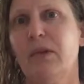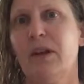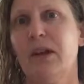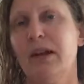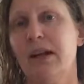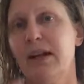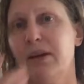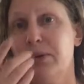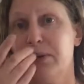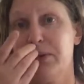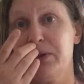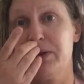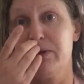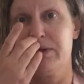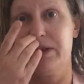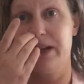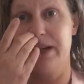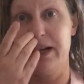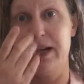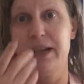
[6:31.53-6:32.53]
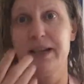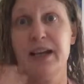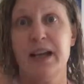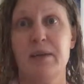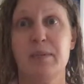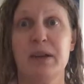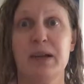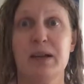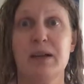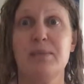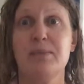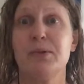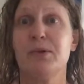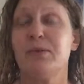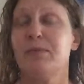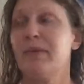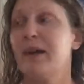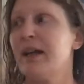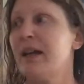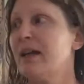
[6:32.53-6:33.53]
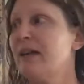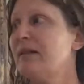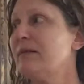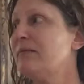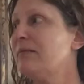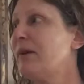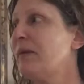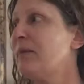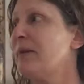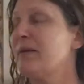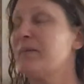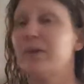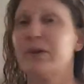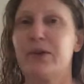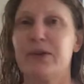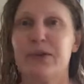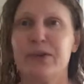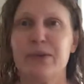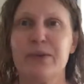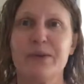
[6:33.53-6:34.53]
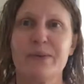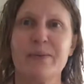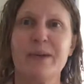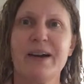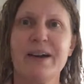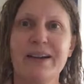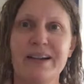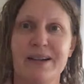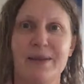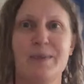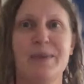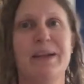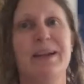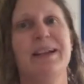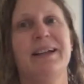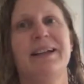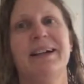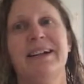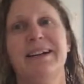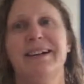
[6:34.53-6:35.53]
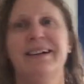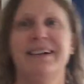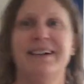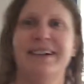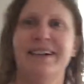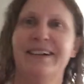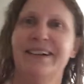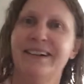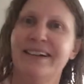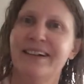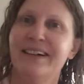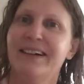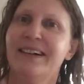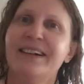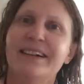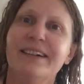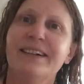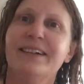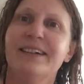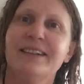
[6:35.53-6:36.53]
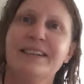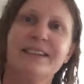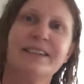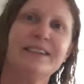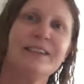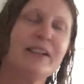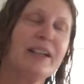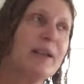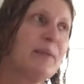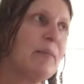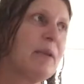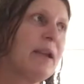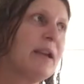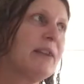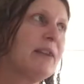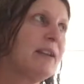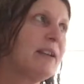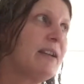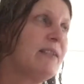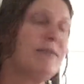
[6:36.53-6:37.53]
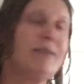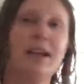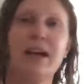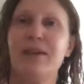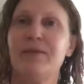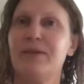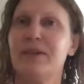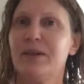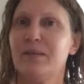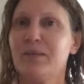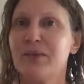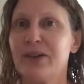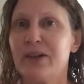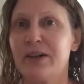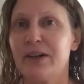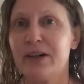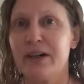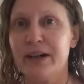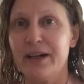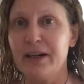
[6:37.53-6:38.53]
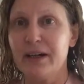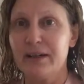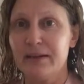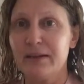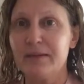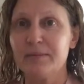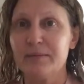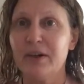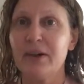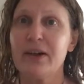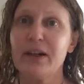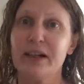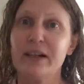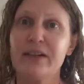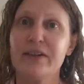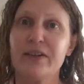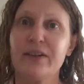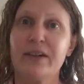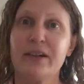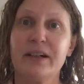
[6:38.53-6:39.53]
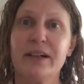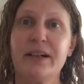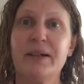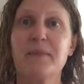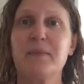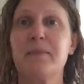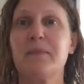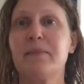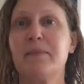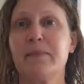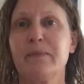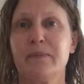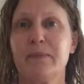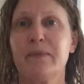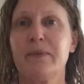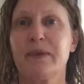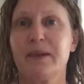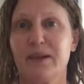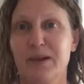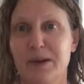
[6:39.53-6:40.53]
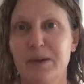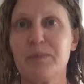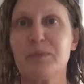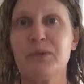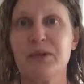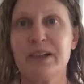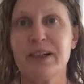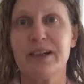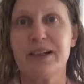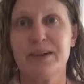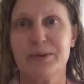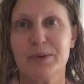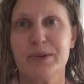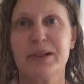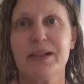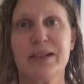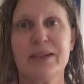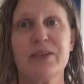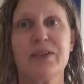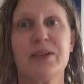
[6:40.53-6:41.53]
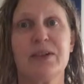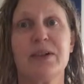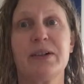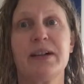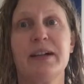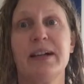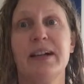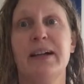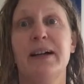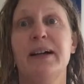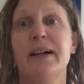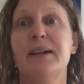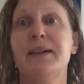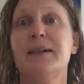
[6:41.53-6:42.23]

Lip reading: he was really unhappy, poor man, probably because he was married to me. To any man that I've loved, I'm sorry. I'm really sorry. I'm really, really sorry, eh?